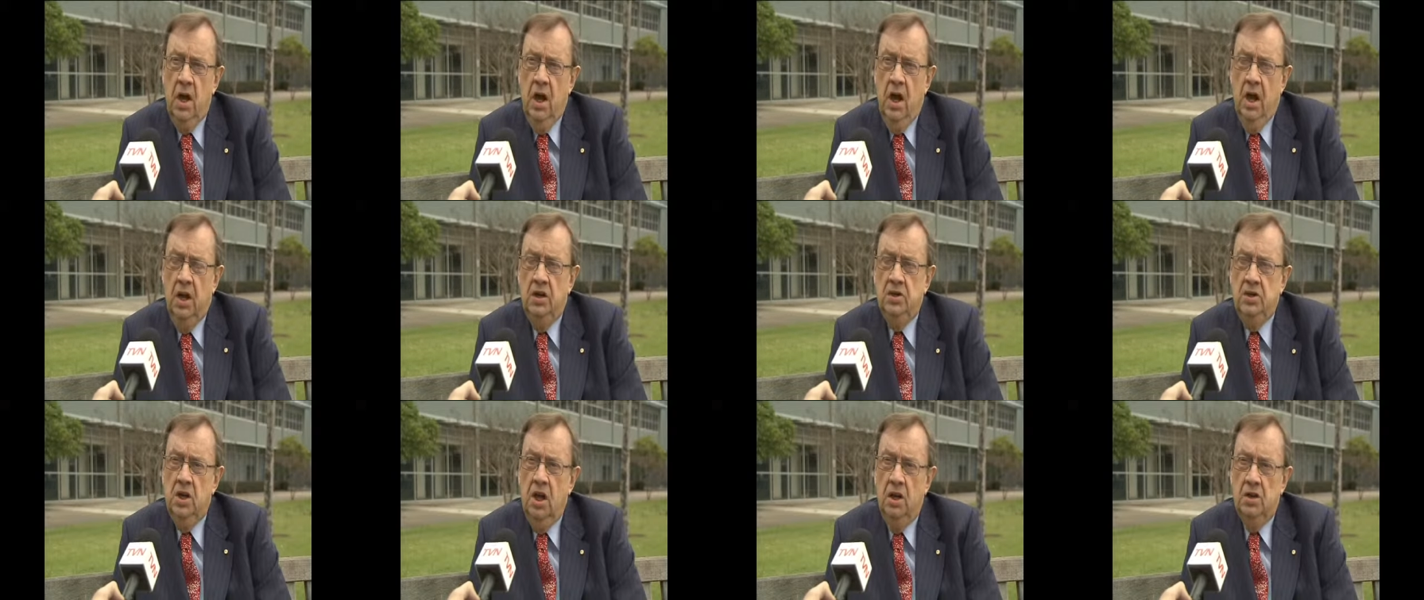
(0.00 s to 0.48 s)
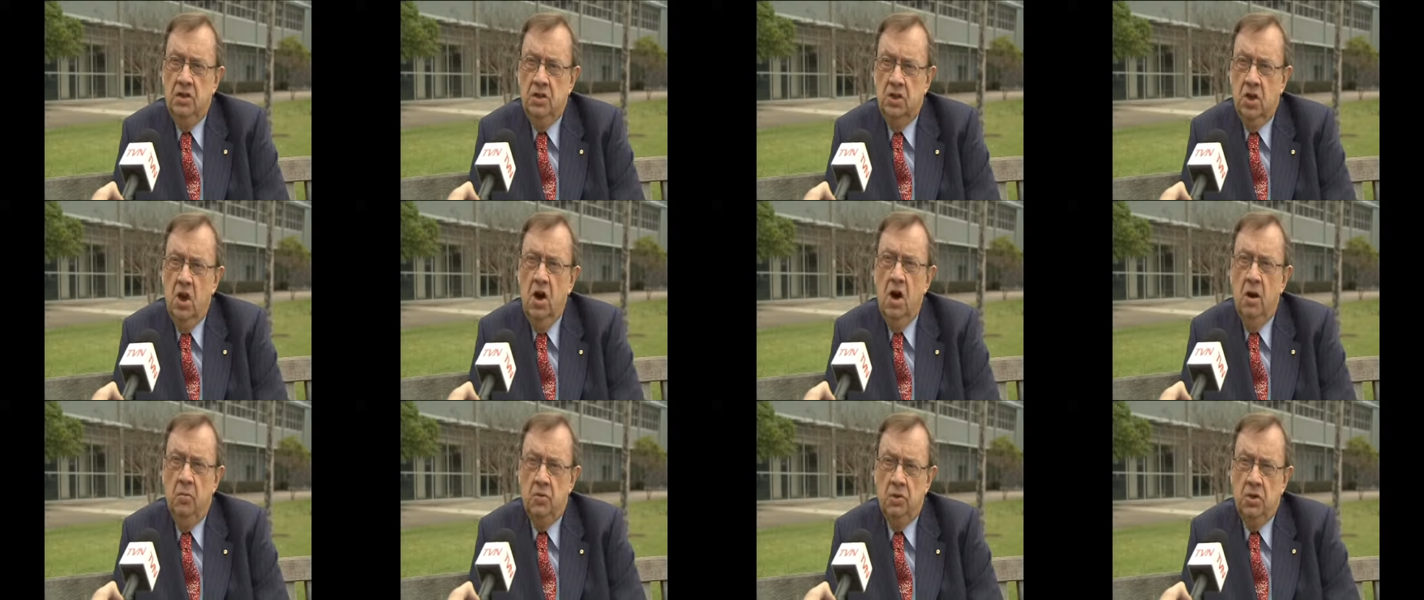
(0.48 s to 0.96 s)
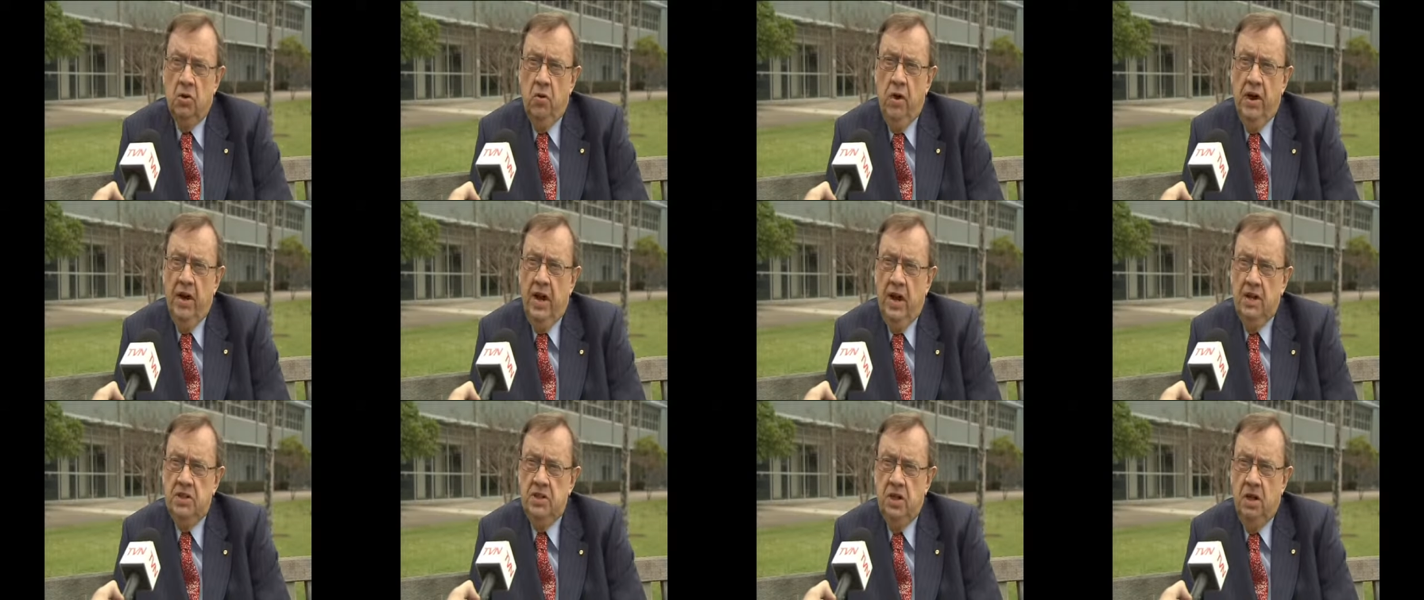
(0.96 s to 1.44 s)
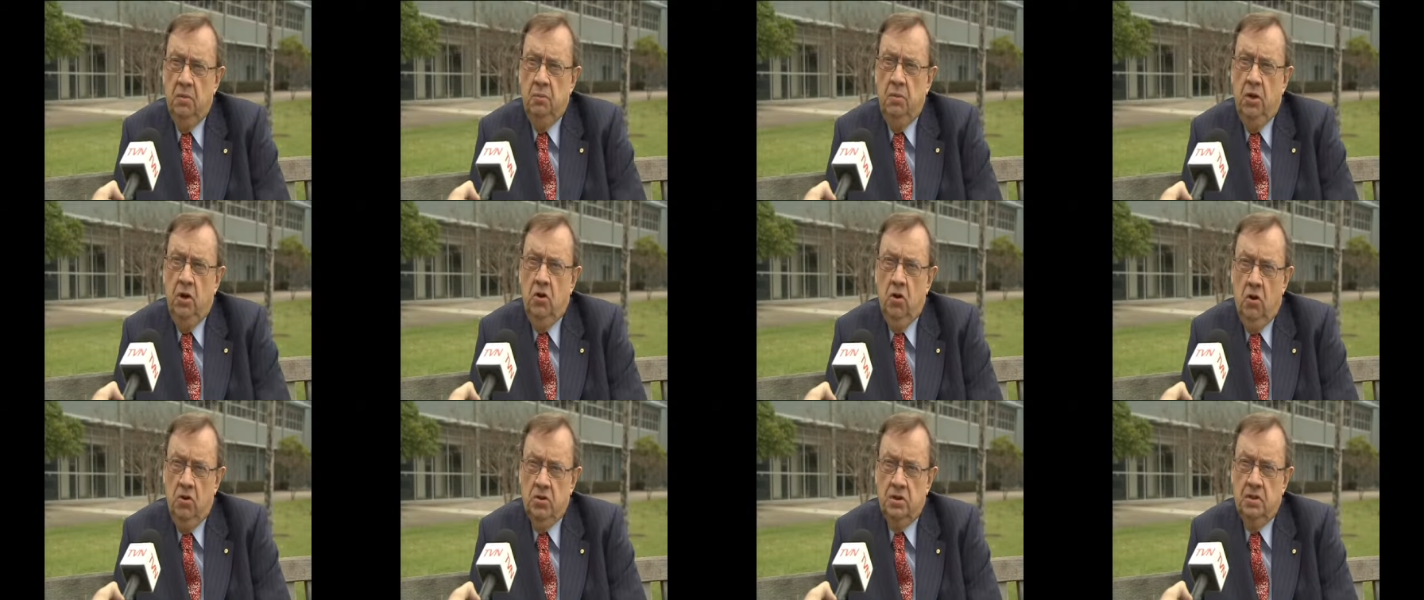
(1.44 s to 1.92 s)
and and Sky was a great asset
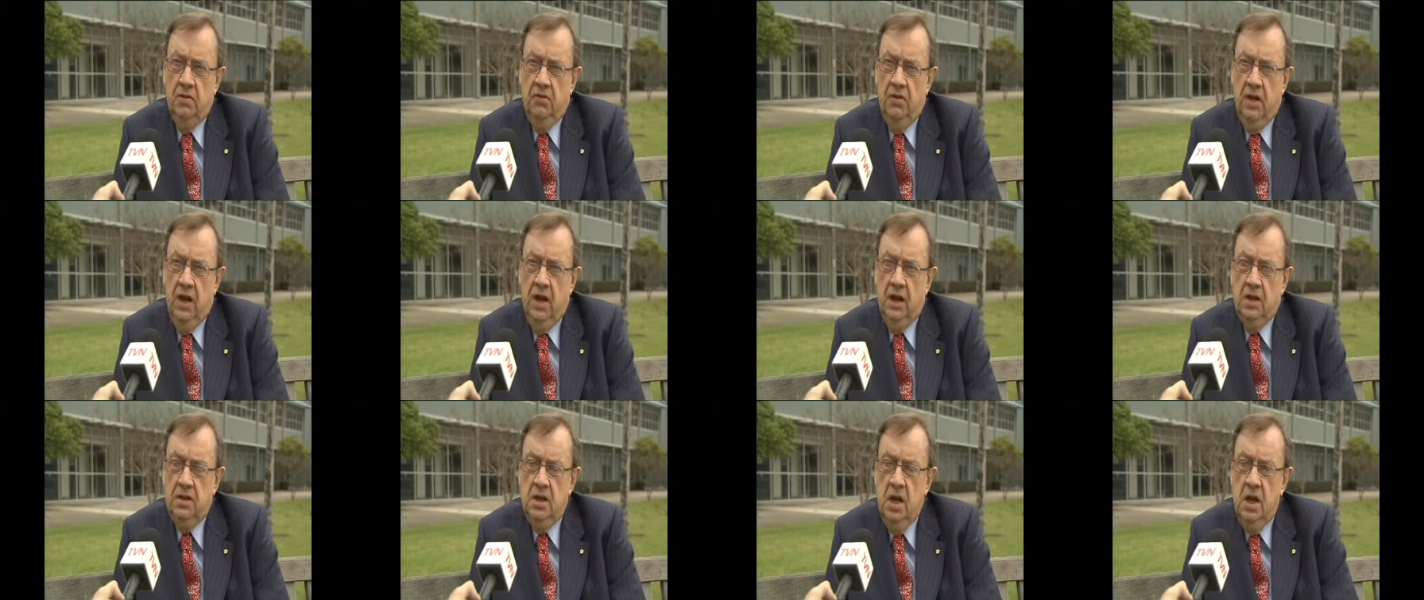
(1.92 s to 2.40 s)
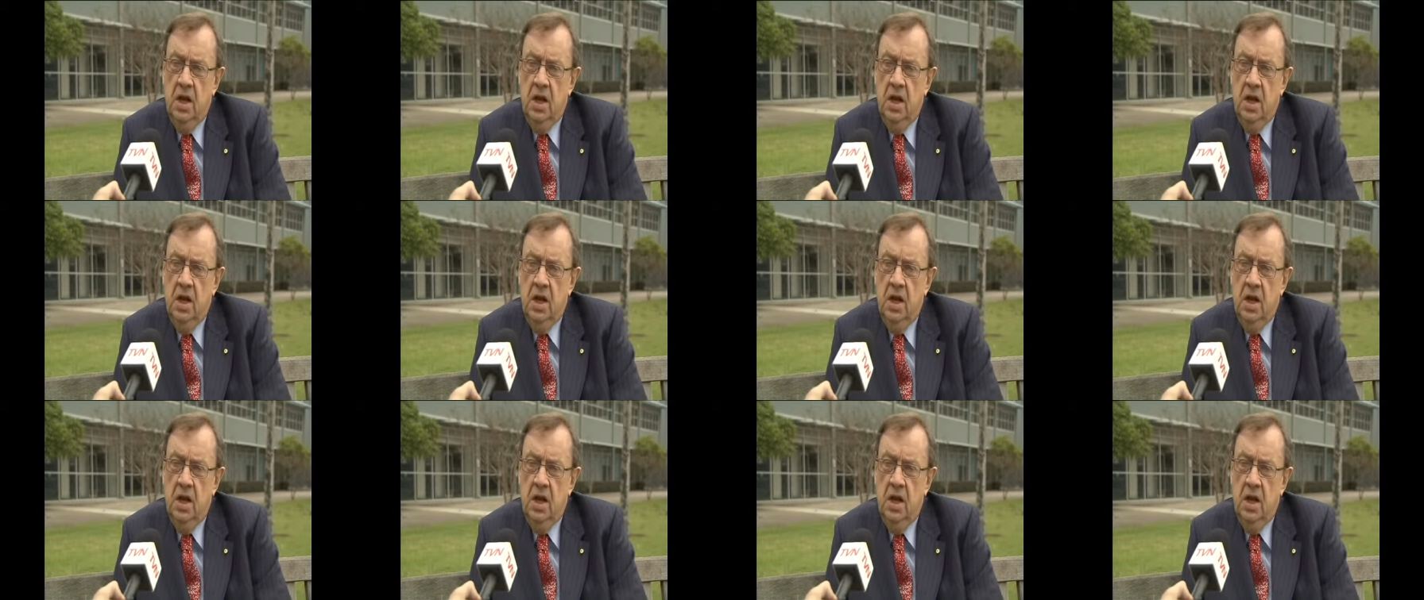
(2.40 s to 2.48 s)
because of that.